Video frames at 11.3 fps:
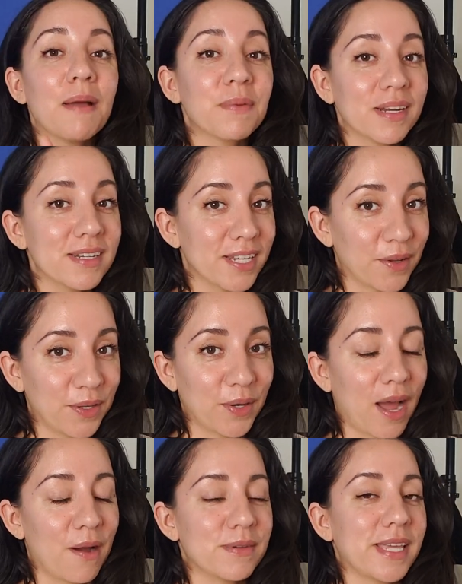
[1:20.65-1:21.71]
I'm gonna tell you
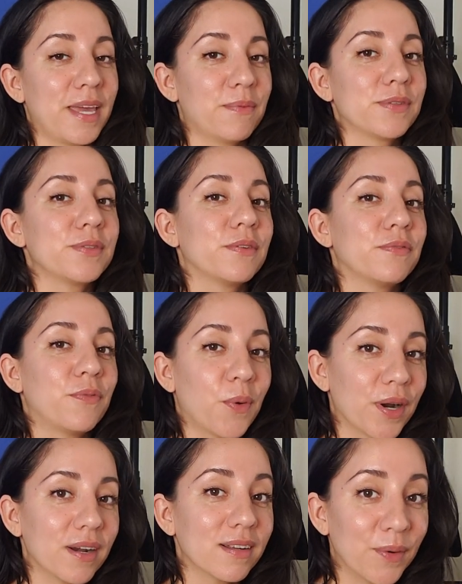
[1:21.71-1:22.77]
how I was able to
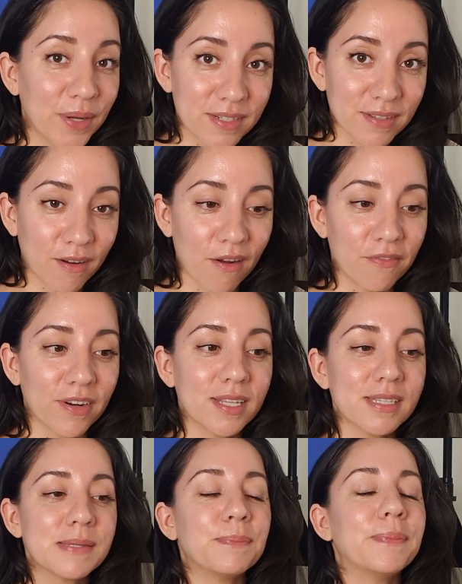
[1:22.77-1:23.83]
afford going to the
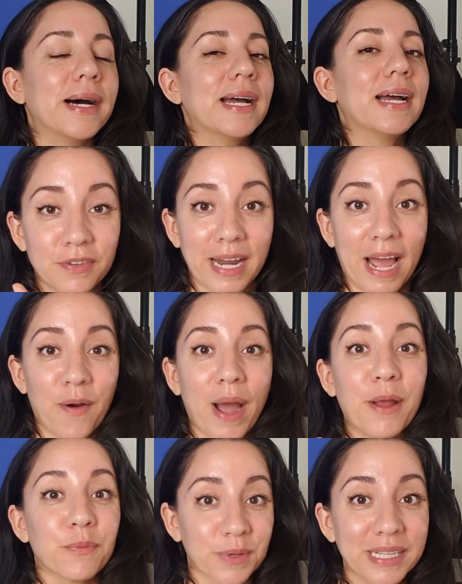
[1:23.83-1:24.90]
conference, but for now,
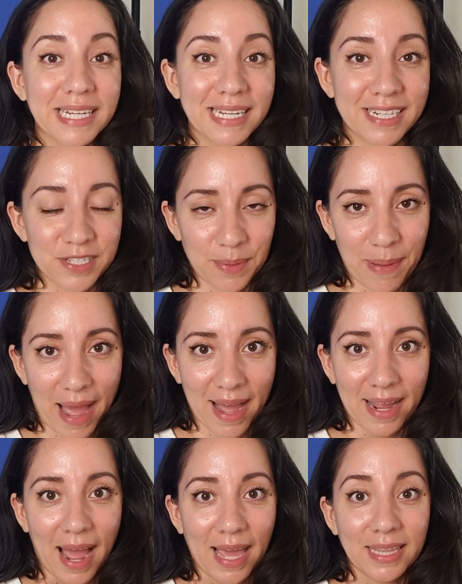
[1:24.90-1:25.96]
I really need to
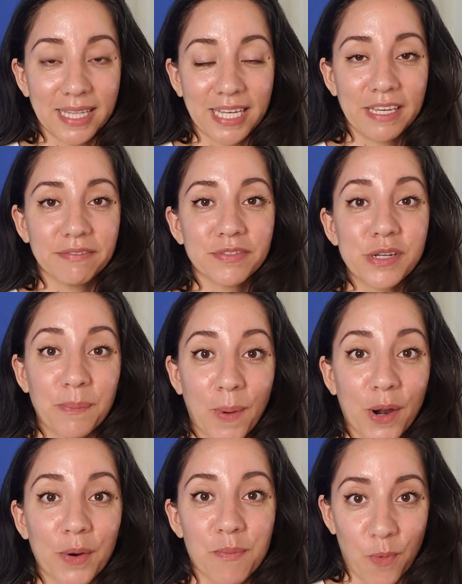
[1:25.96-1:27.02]
pack. I leave
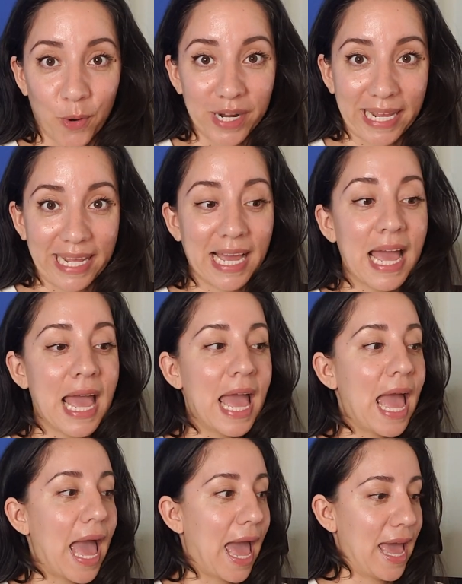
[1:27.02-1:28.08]
tomorrow morning,
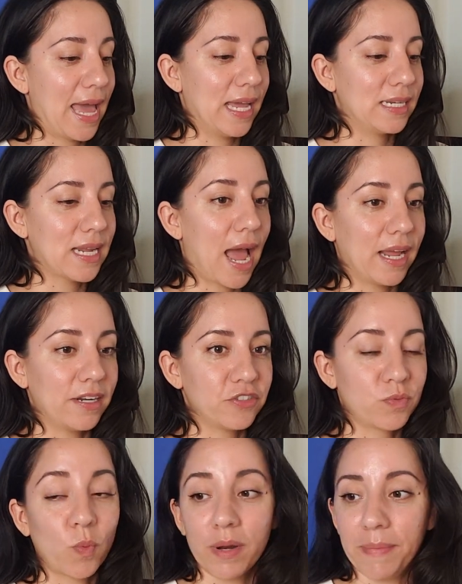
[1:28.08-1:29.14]
and I
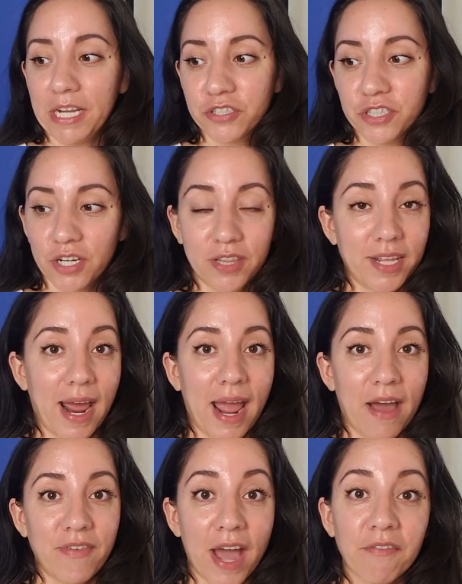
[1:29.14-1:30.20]
just wanna make sure that I
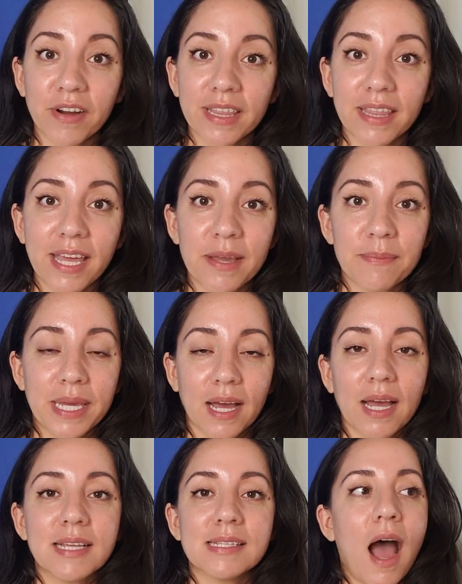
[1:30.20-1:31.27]
have everything
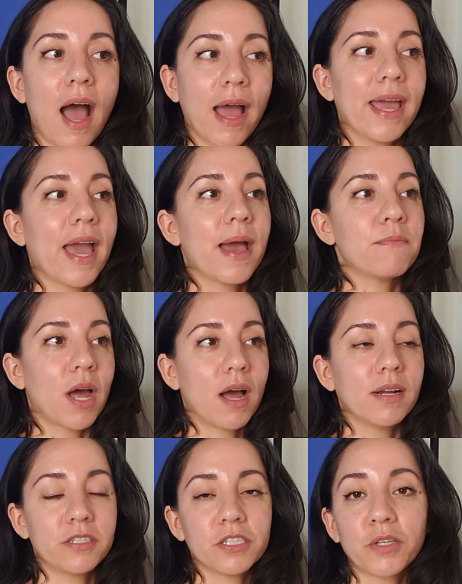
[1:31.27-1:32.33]
because I am
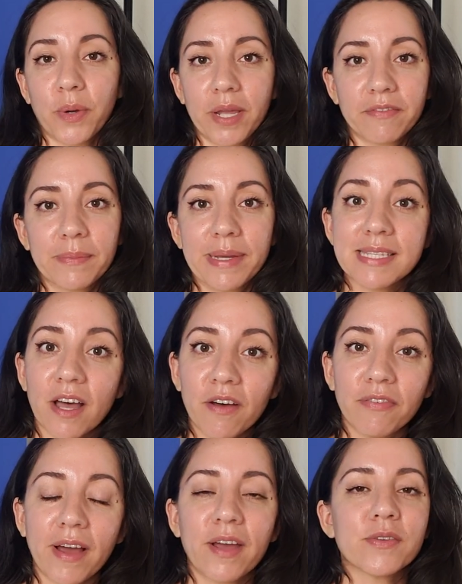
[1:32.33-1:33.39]
not just going for
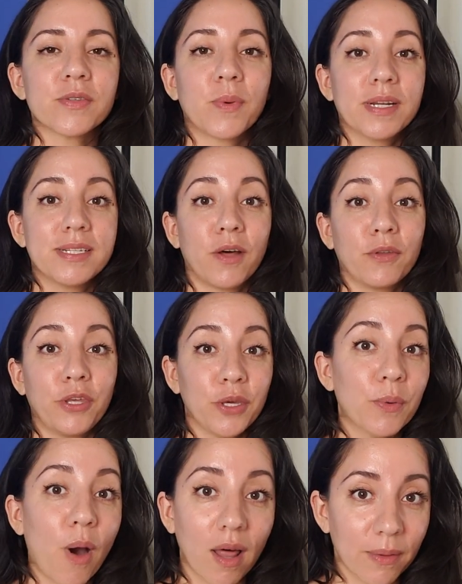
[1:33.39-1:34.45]
myself. I also wanna tell
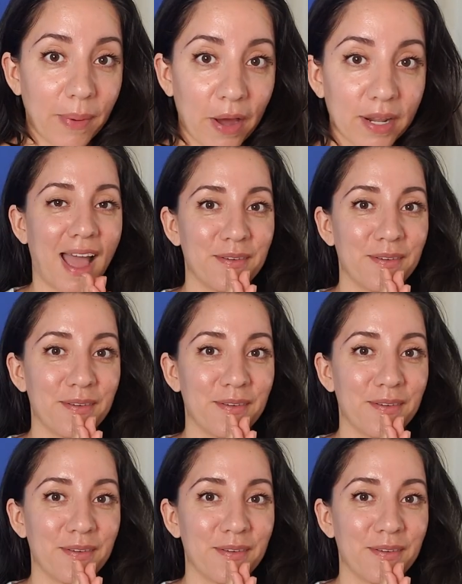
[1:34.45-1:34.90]
you all about it.